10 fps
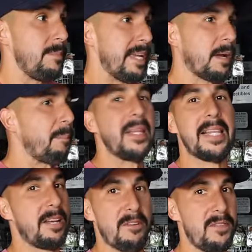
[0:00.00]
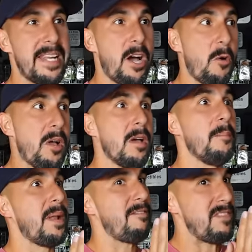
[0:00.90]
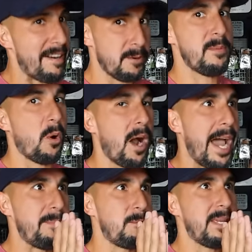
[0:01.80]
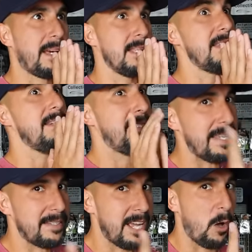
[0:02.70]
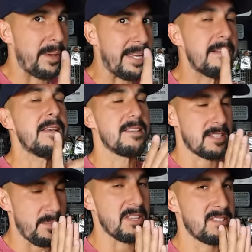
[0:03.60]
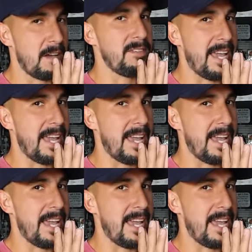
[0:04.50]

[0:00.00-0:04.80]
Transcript: be a completely different video, but I've never been more hyped because he did tell me some of the stuff he